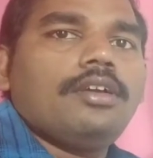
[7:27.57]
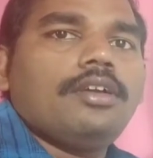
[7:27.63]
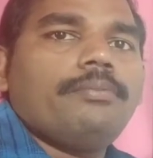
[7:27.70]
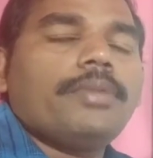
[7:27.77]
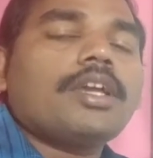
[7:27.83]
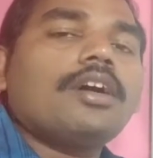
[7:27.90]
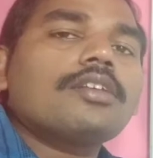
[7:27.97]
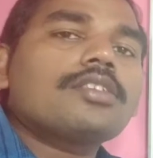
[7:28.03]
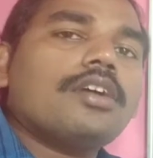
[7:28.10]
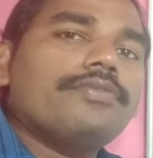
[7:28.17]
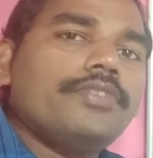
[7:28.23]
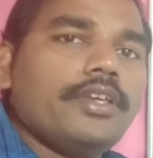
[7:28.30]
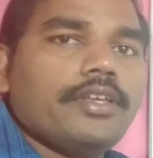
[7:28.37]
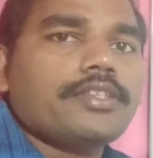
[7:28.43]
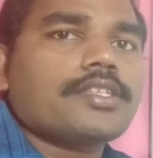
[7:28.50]
Because of
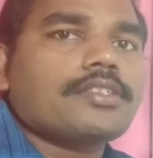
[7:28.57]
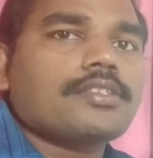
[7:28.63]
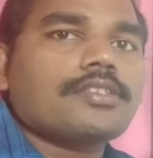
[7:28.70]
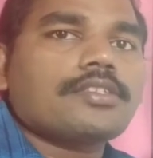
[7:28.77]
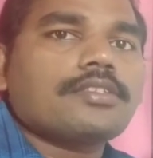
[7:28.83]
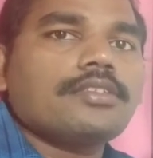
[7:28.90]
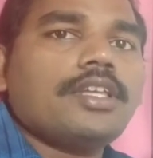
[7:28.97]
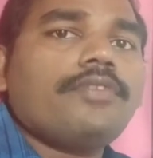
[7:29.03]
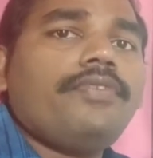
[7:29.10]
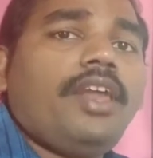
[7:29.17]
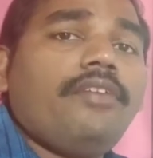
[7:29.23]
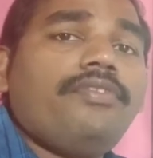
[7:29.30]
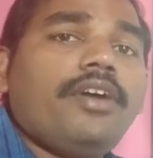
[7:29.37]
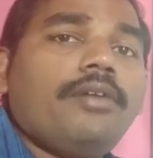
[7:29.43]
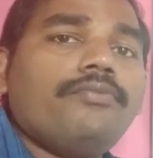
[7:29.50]
this, they
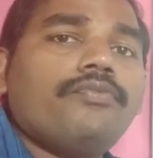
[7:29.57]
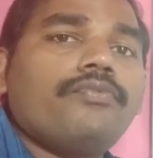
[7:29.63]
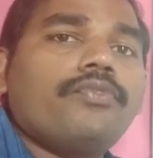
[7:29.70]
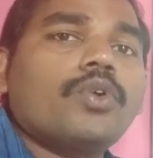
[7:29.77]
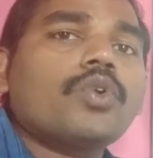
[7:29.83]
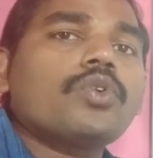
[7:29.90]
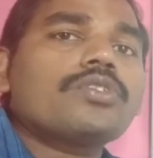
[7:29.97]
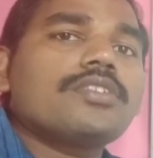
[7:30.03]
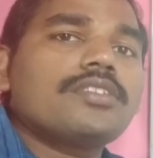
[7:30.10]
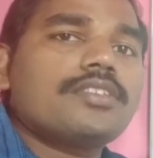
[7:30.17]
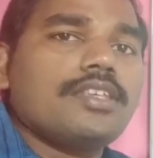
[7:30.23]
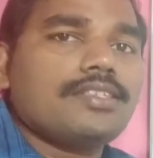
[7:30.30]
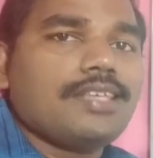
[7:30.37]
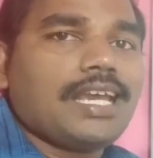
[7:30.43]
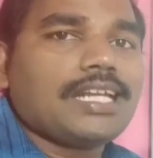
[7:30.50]
perform
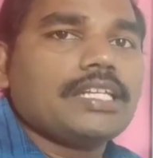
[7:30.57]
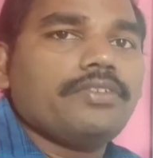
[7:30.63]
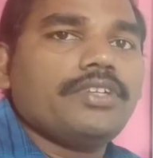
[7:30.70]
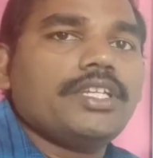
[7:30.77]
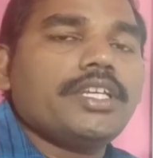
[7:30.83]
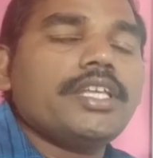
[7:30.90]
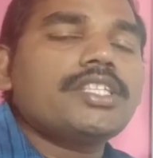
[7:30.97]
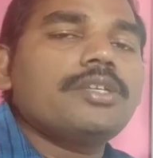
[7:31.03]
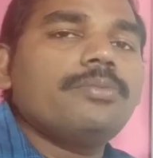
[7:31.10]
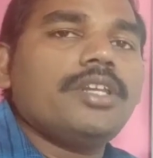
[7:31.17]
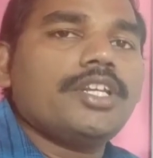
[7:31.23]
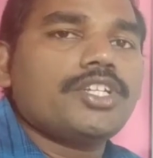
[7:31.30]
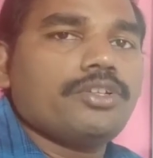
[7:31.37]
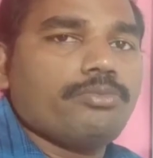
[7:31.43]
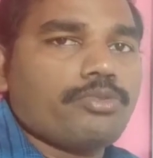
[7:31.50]
photosynthesis activity,
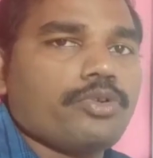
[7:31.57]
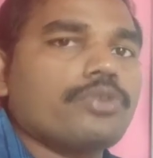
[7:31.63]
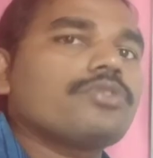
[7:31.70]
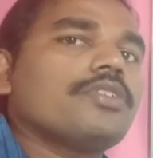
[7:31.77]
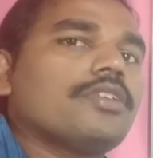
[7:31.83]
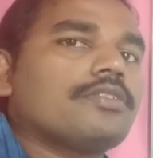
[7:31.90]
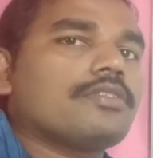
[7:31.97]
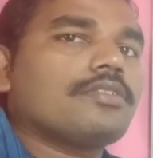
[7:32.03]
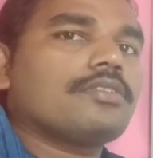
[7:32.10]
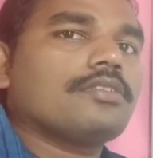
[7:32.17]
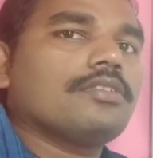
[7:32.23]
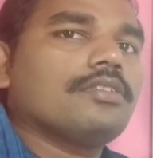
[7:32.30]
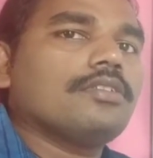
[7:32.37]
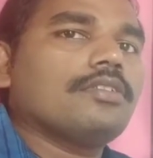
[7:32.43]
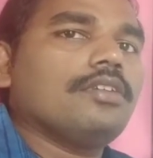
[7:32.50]
assimilation process.
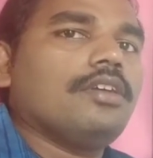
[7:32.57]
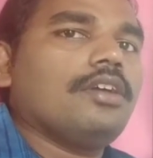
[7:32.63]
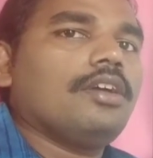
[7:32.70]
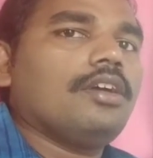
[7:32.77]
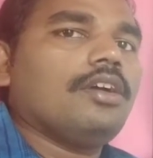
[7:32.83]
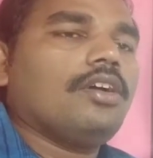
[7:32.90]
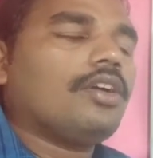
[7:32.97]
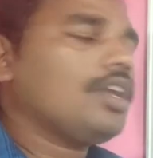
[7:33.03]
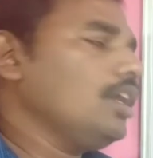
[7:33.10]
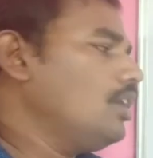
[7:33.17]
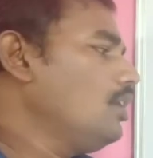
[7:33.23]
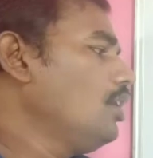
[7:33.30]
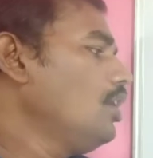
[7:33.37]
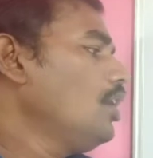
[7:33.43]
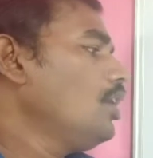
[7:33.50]
Okay,
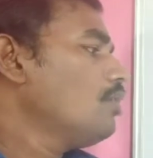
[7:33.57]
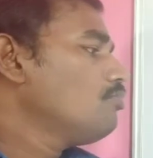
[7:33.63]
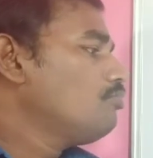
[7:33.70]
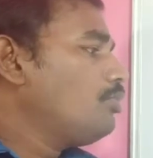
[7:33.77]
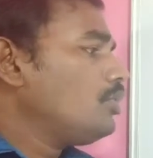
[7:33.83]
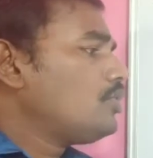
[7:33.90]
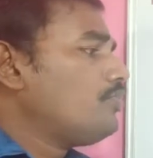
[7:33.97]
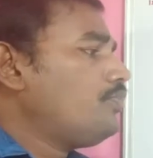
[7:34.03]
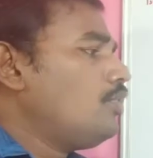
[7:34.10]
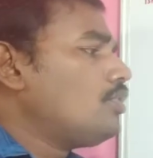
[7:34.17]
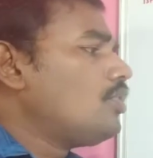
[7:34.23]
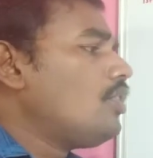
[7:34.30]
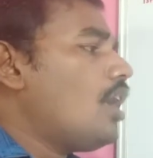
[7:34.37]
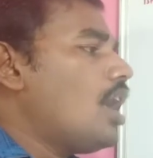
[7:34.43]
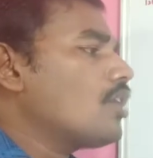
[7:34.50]
both
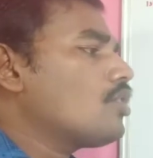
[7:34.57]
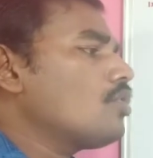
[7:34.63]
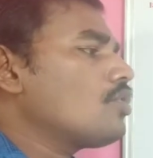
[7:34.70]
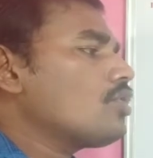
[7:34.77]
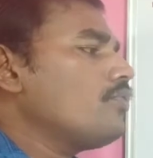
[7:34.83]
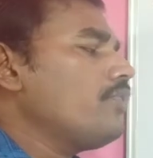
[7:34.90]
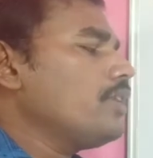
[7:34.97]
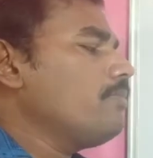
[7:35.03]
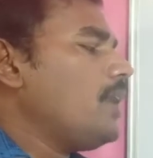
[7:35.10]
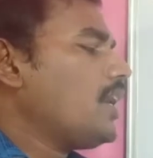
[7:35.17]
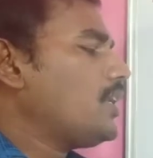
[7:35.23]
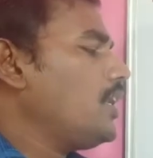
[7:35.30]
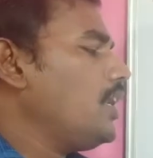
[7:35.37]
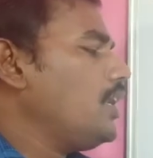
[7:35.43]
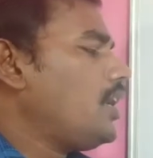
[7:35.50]
photoautotrophic
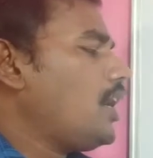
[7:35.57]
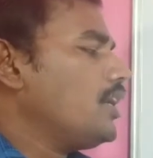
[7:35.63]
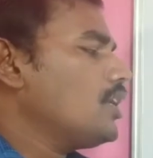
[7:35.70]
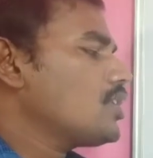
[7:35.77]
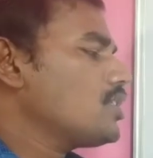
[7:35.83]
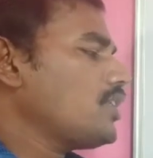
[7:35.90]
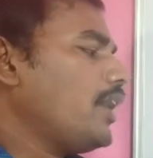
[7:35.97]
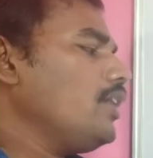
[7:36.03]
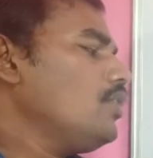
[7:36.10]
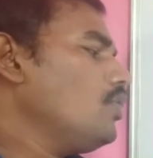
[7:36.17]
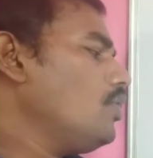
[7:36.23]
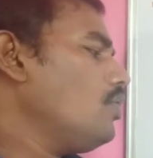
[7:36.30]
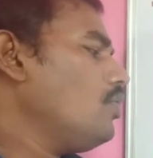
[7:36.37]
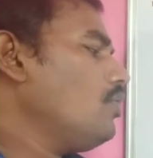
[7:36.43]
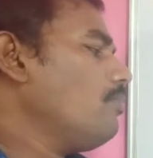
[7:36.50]
bacteria and the
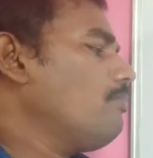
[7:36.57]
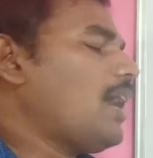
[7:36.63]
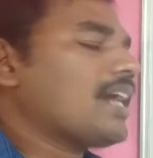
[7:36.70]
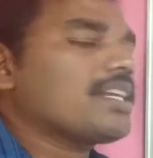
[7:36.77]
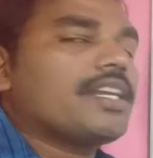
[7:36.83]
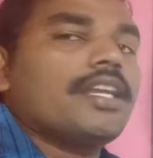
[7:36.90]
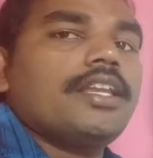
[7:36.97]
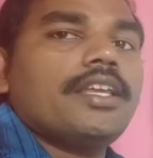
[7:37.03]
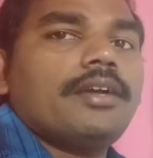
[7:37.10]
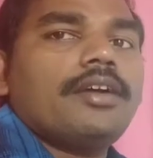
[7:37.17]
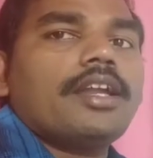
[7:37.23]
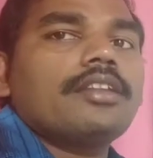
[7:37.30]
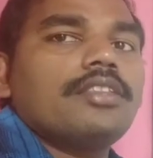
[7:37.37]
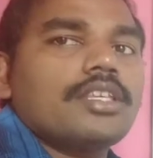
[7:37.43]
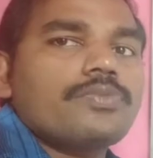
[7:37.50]
cyanobacteria,
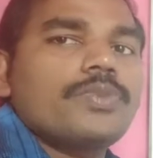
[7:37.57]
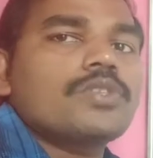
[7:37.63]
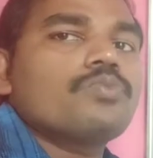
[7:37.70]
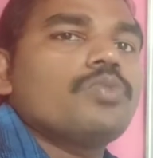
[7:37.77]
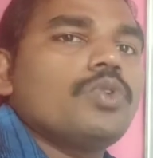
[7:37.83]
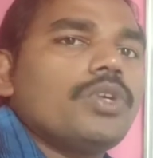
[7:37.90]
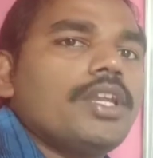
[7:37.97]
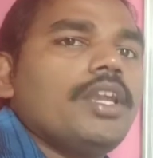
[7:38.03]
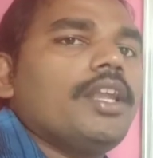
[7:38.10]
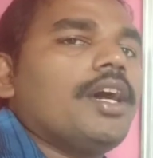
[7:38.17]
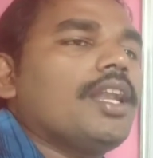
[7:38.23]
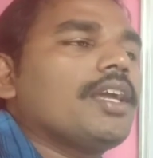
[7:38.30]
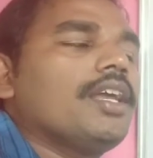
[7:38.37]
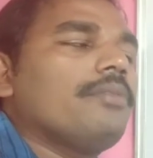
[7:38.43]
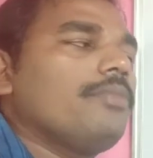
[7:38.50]
and that means blue-green
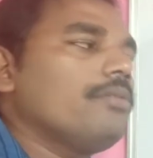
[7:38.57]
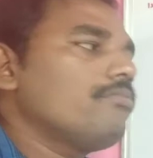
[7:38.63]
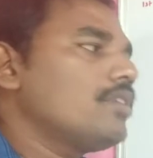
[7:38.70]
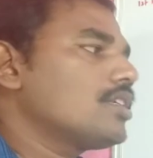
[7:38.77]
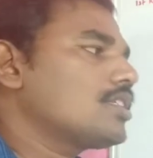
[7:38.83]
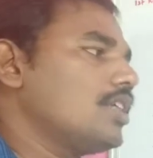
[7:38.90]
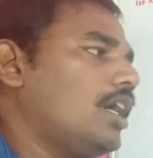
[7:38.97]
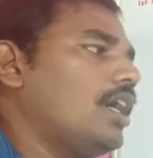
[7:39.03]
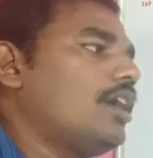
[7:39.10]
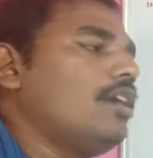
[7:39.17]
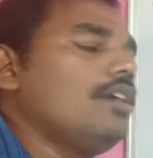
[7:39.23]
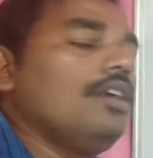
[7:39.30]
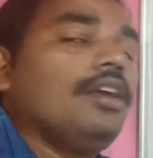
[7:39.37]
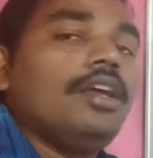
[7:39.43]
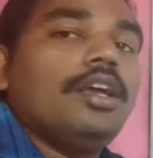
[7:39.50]
algal members
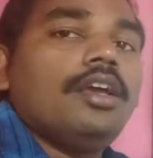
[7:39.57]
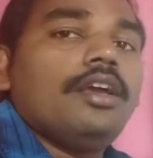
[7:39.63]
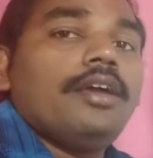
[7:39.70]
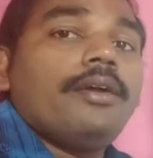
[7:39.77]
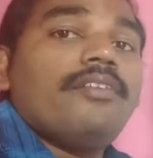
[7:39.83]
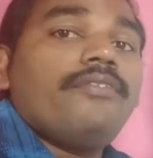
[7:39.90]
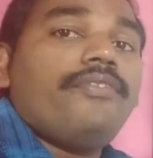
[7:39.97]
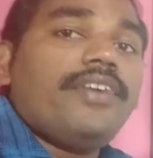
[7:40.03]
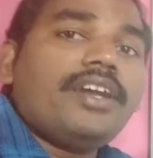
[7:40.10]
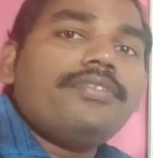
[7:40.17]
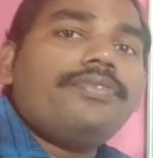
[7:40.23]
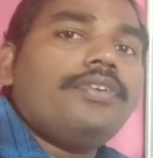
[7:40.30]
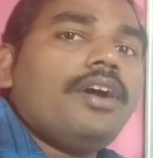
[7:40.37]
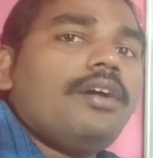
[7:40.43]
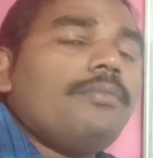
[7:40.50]
are
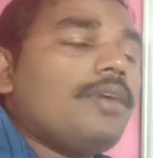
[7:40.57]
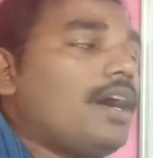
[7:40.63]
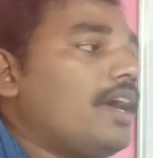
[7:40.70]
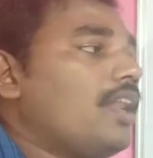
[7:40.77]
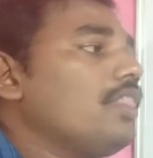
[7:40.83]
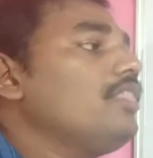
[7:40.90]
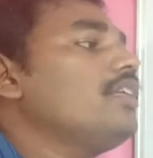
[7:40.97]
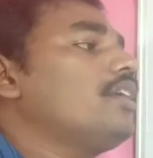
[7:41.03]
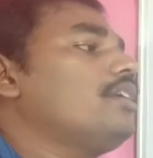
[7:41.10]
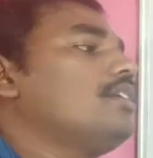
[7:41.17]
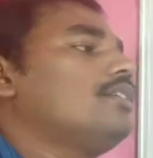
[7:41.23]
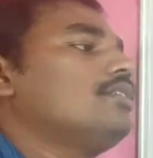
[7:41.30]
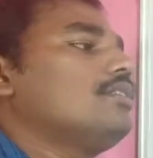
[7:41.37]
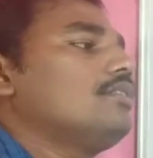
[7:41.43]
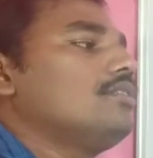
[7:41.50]
perform
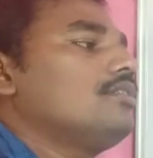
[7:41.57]
another.